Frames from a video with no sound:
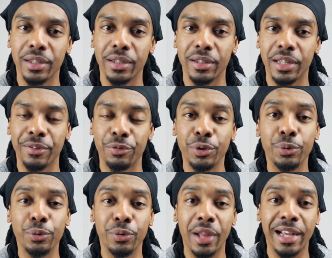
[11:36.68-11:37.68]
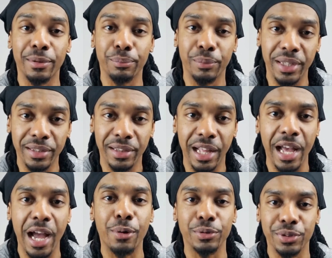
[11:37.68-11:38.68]
if you like me, like
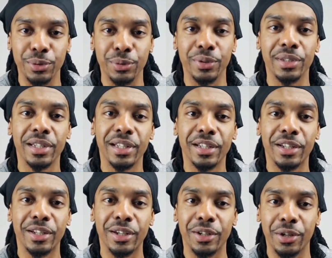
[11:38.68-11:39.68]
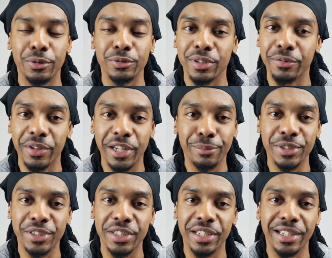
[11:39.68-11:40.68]
I was doing, go to the vending
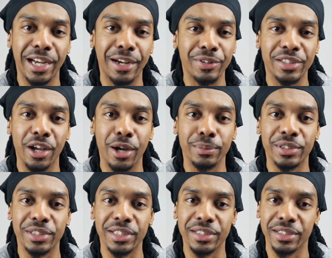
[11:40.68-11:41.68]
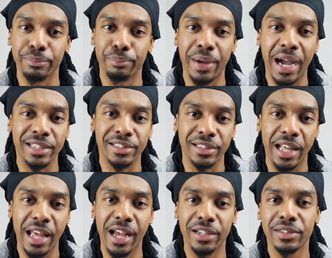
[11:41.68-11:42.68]
machine every time just to buy
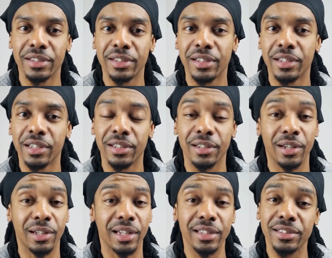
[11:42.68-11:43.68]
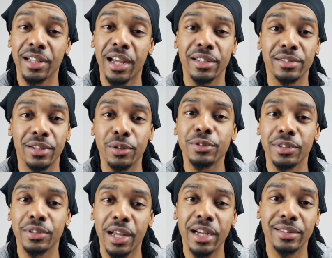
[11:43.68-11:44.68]
snacks, those
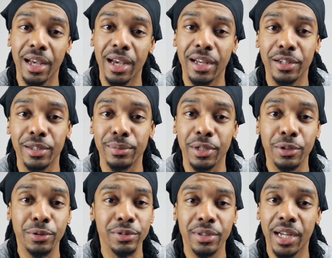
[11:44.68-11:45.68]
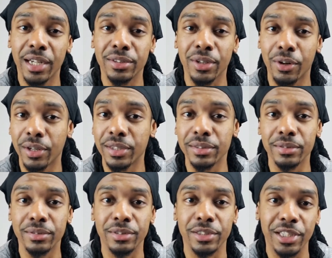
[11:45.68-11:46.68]
snacks add up. Those snacks aren't
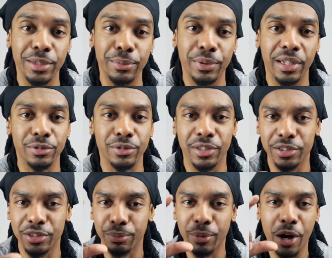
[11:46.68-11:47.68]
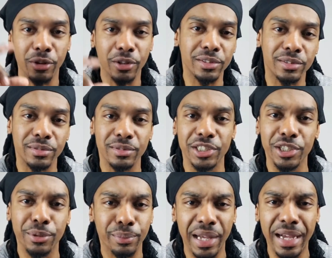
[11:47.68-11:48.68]
cheap, and those little smaller
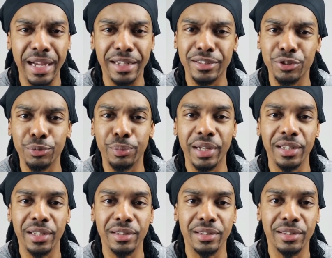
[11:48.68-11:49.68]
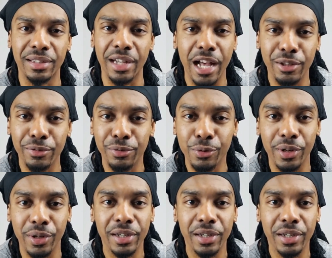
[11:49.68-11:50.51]
chip bags that you're paying $1 for,